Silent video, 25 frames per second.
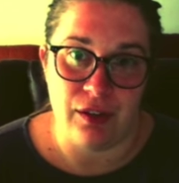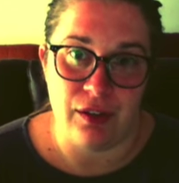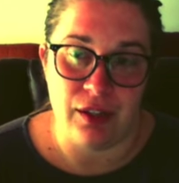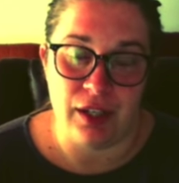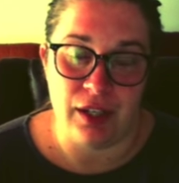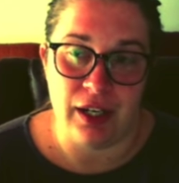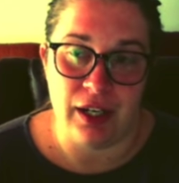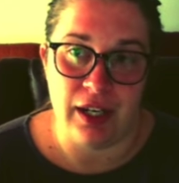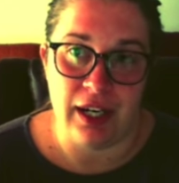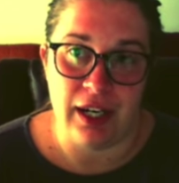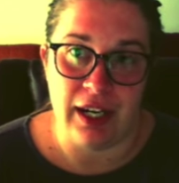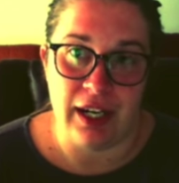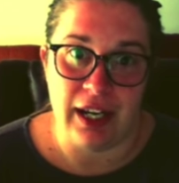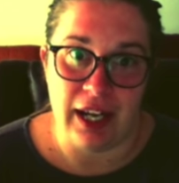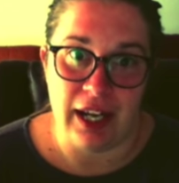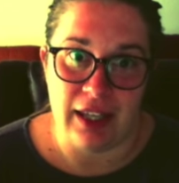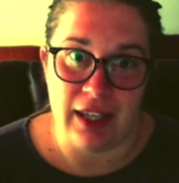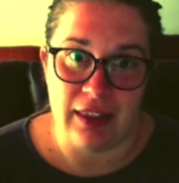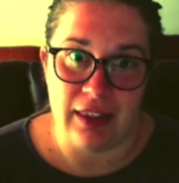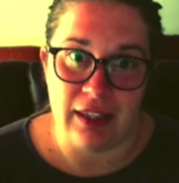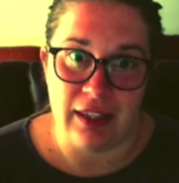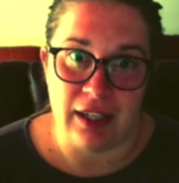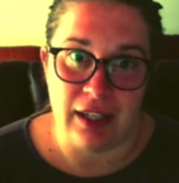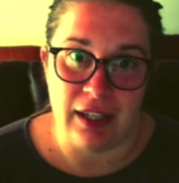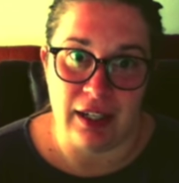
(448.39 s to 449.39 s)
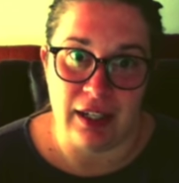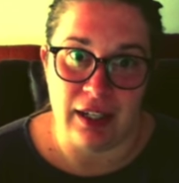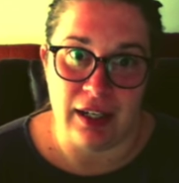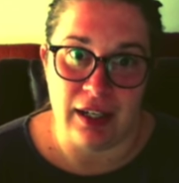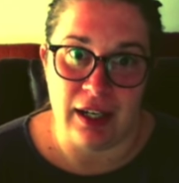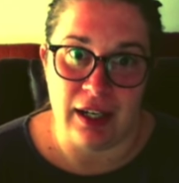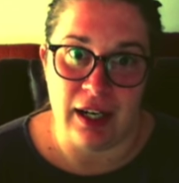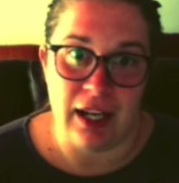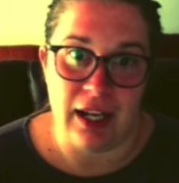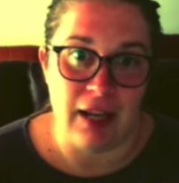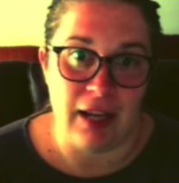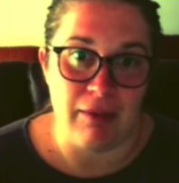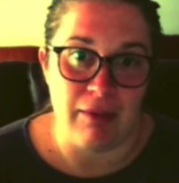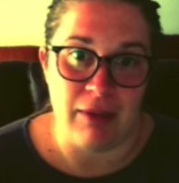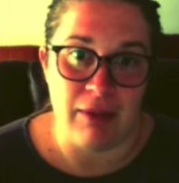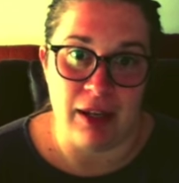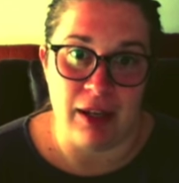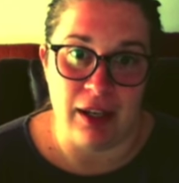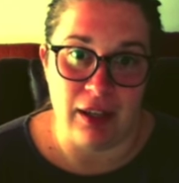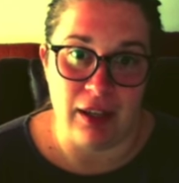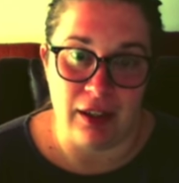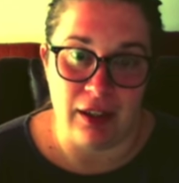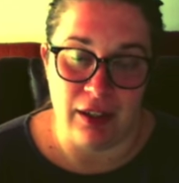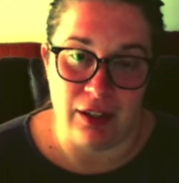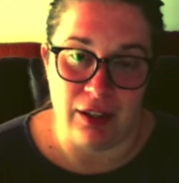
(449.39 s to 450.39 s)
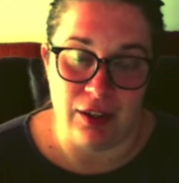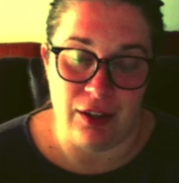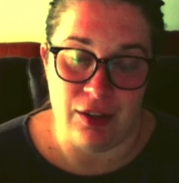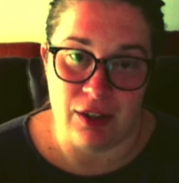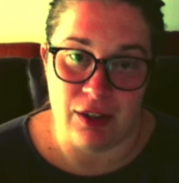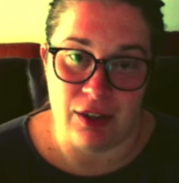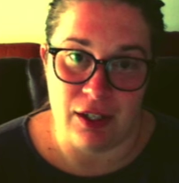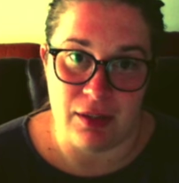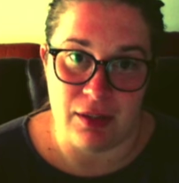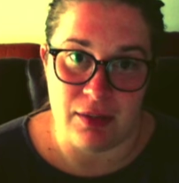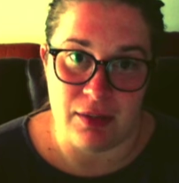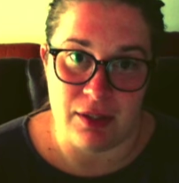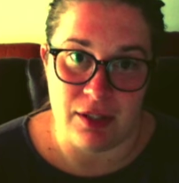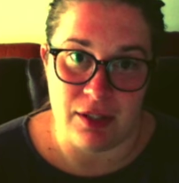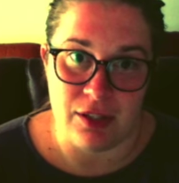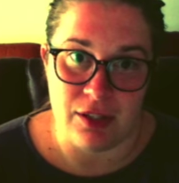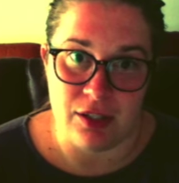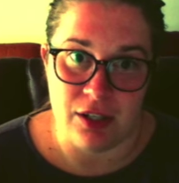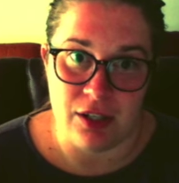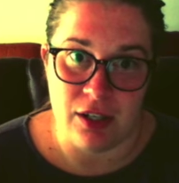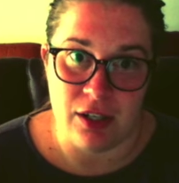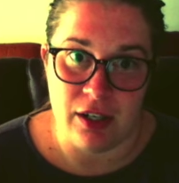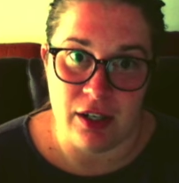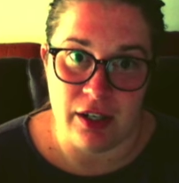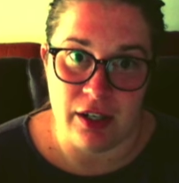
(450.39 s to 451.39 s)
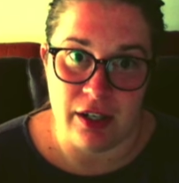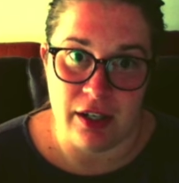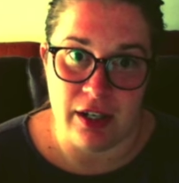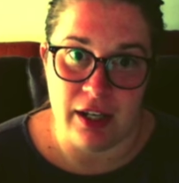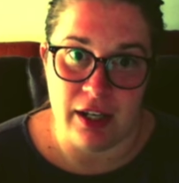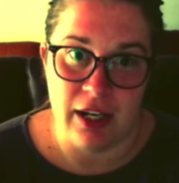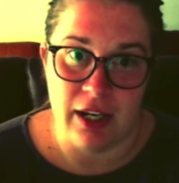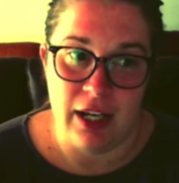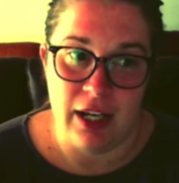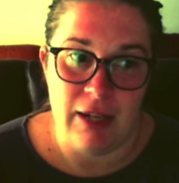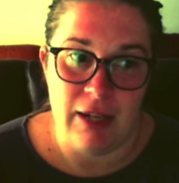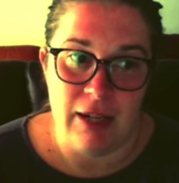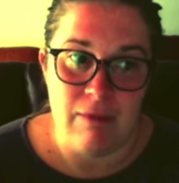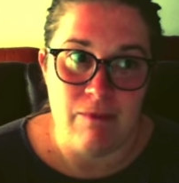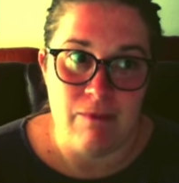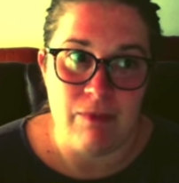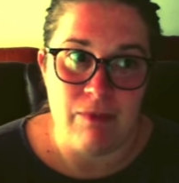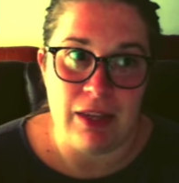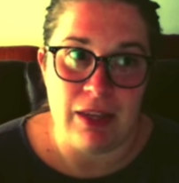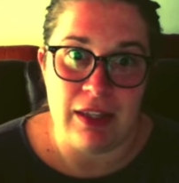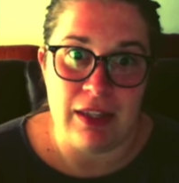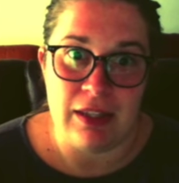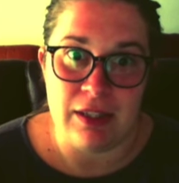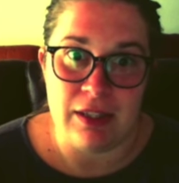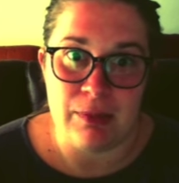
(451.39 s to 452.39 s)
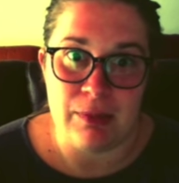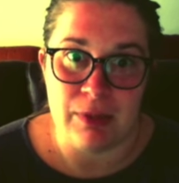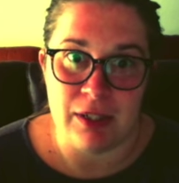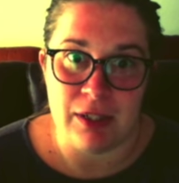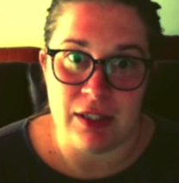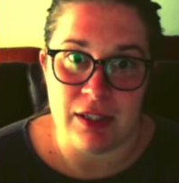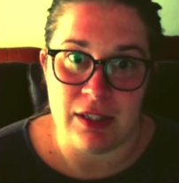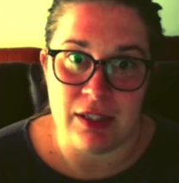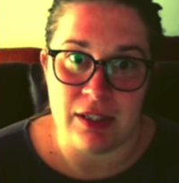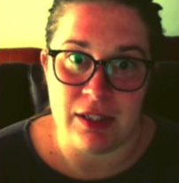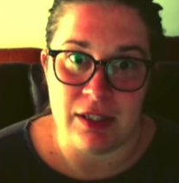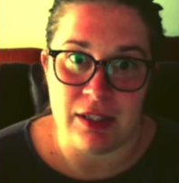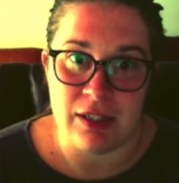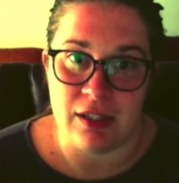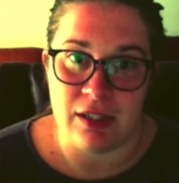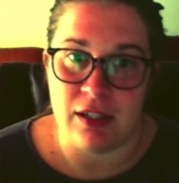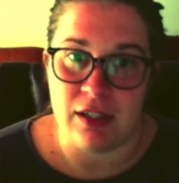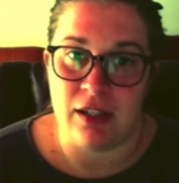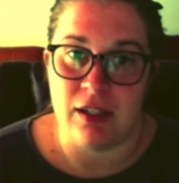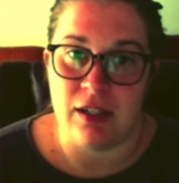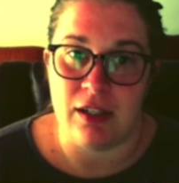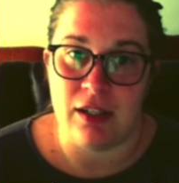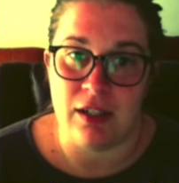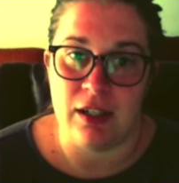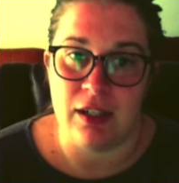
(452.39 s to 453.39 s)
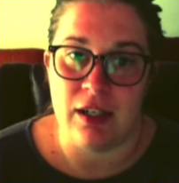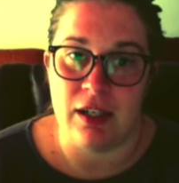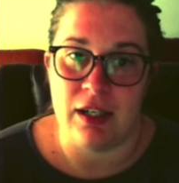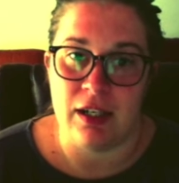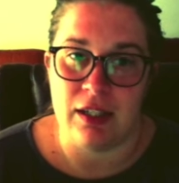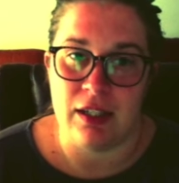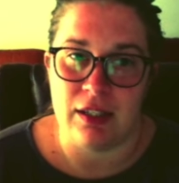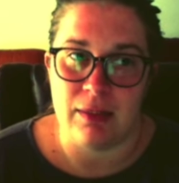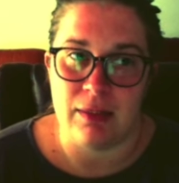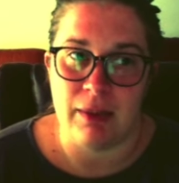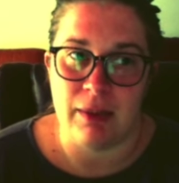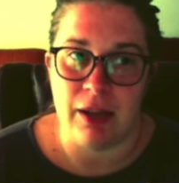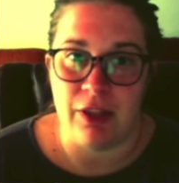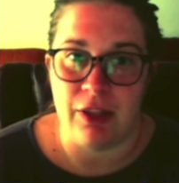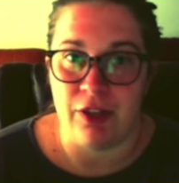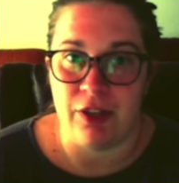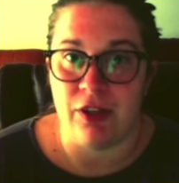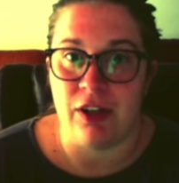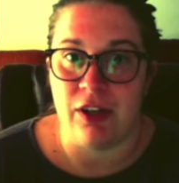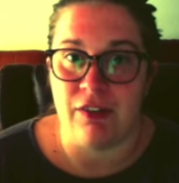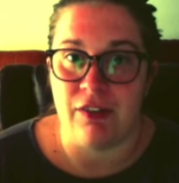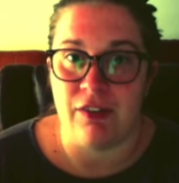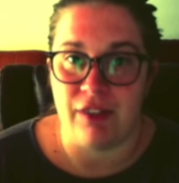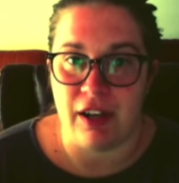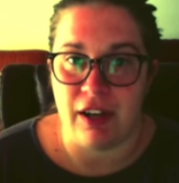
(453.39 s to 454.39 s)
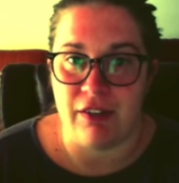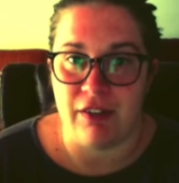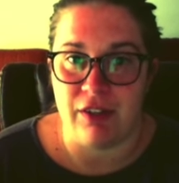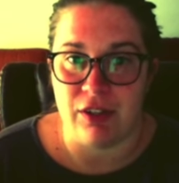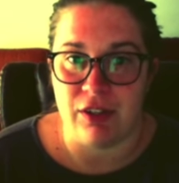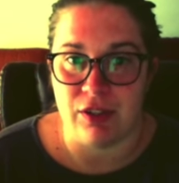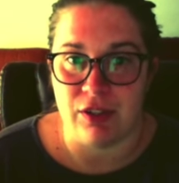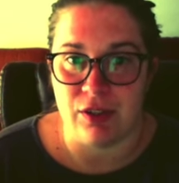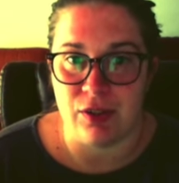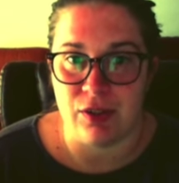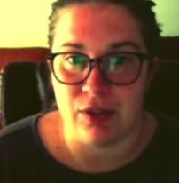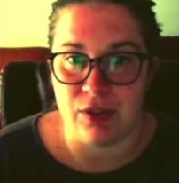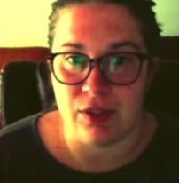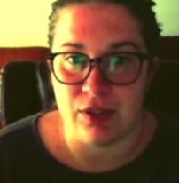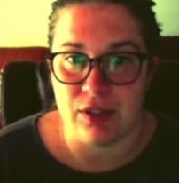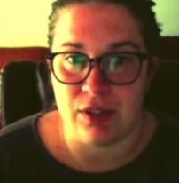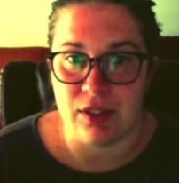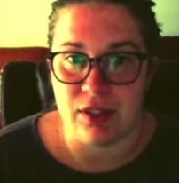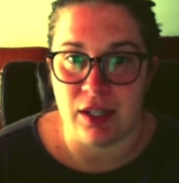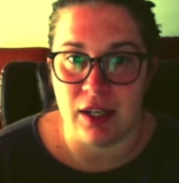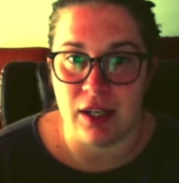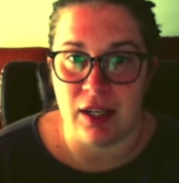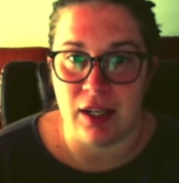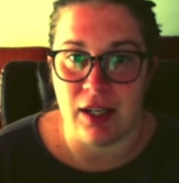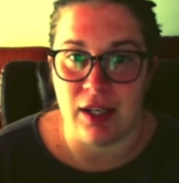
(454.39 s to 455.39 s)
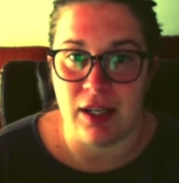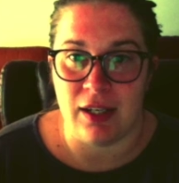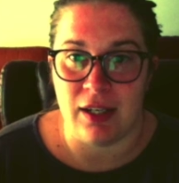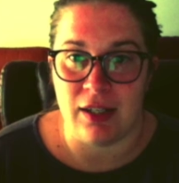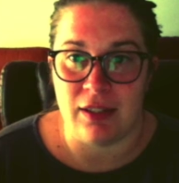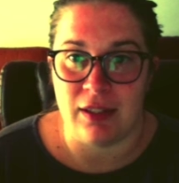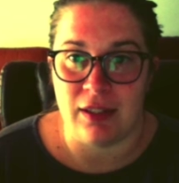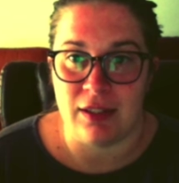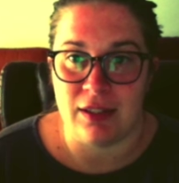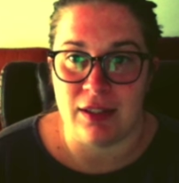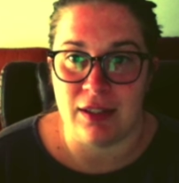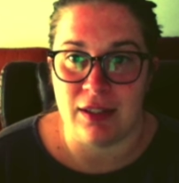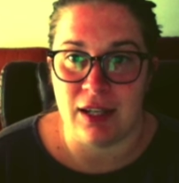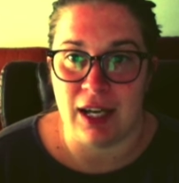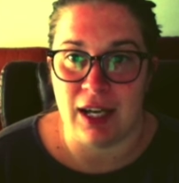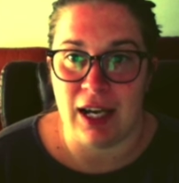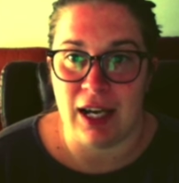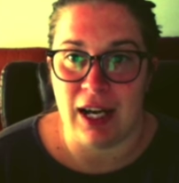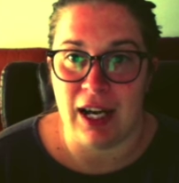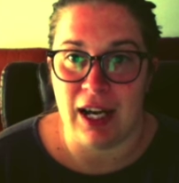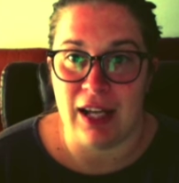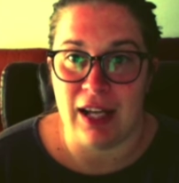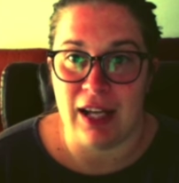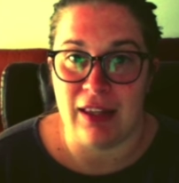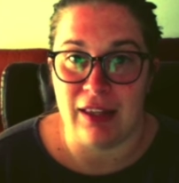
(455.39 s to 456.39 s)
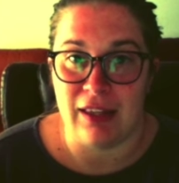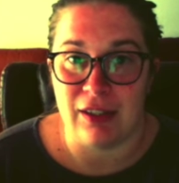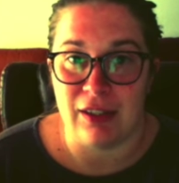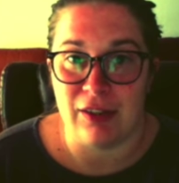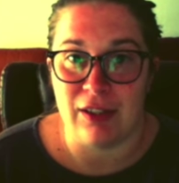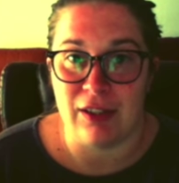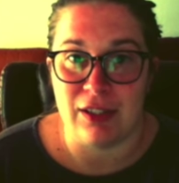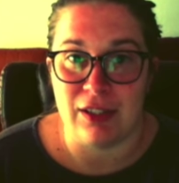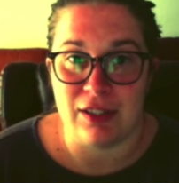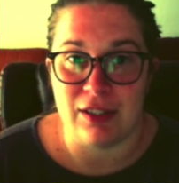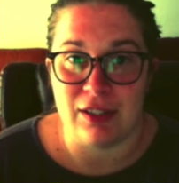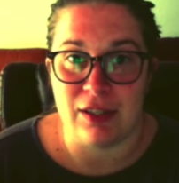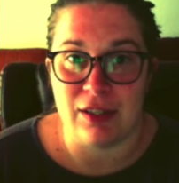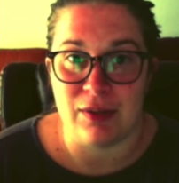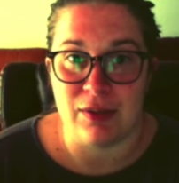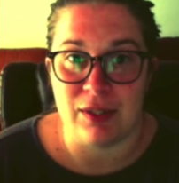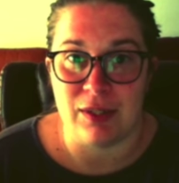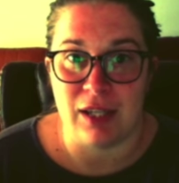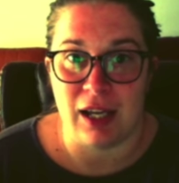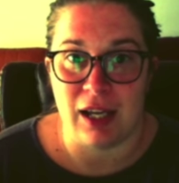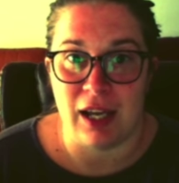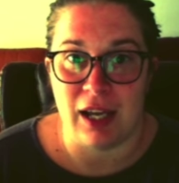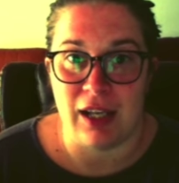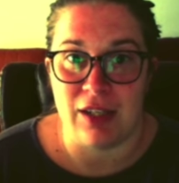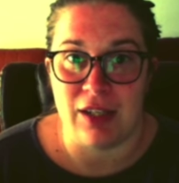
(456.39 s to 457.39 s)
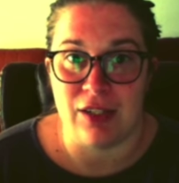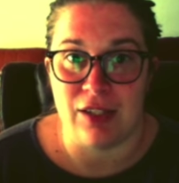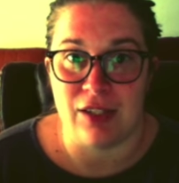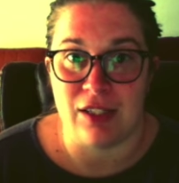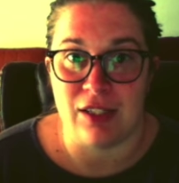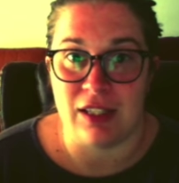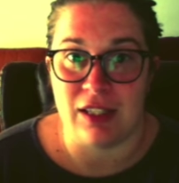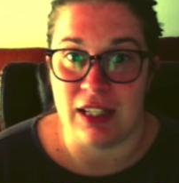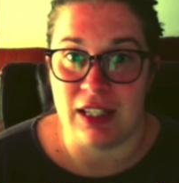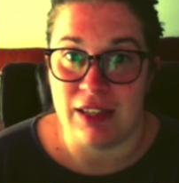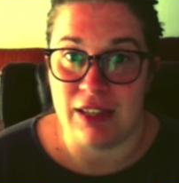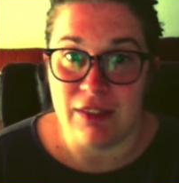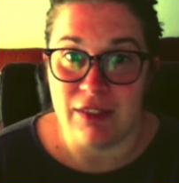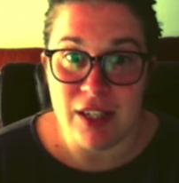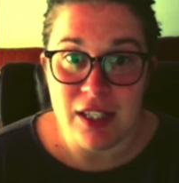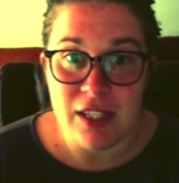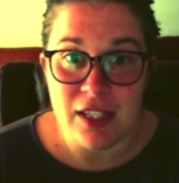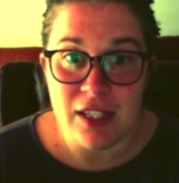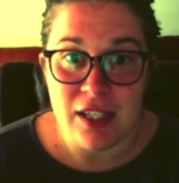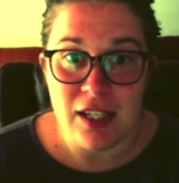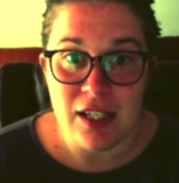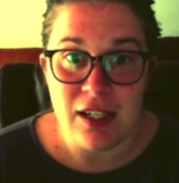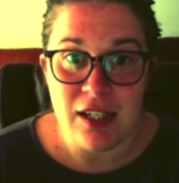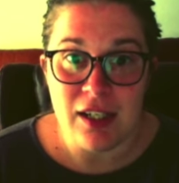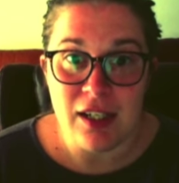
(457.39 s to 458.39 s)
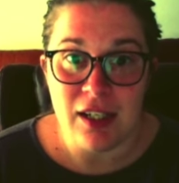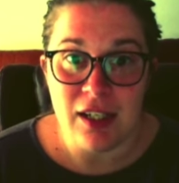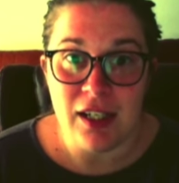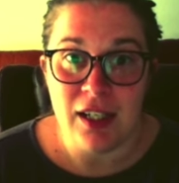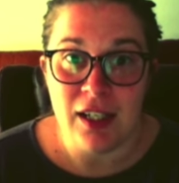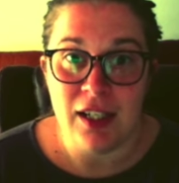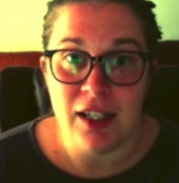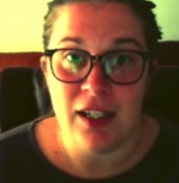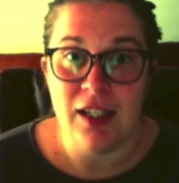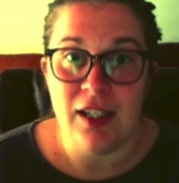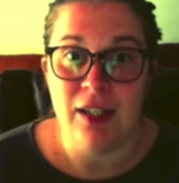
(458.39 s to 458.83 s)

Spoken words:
And I got there and I immediately knew that it was a starter. And this person's starter is about 35 years old. And I literally just, I was like, I could just leave this here.